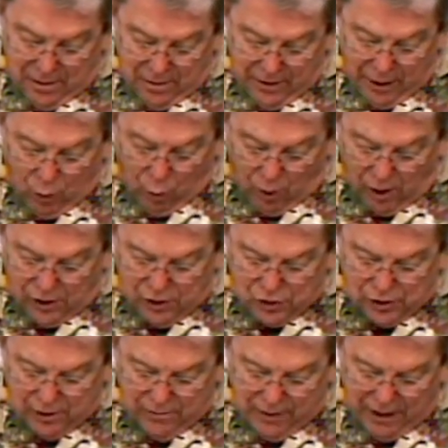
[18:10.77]
there
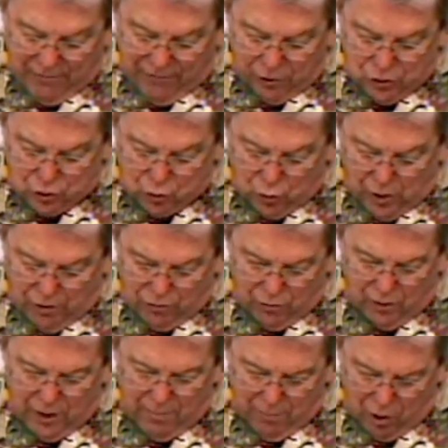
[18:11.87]
was, in verse
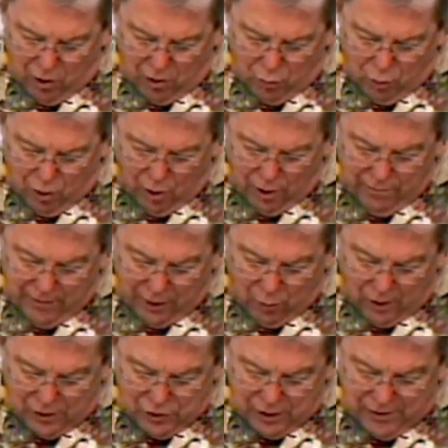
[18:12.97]
23, Mark 1, there
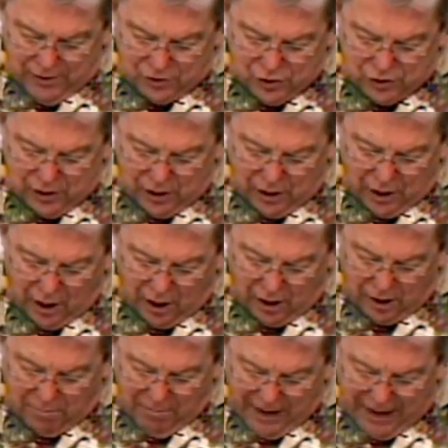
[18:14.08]
was in the synagogue
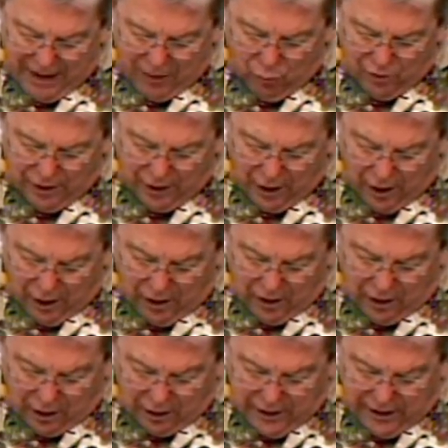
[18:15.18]
a man with an
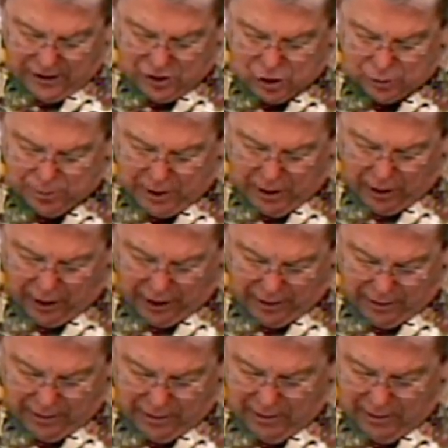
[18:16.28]
unclean spirit.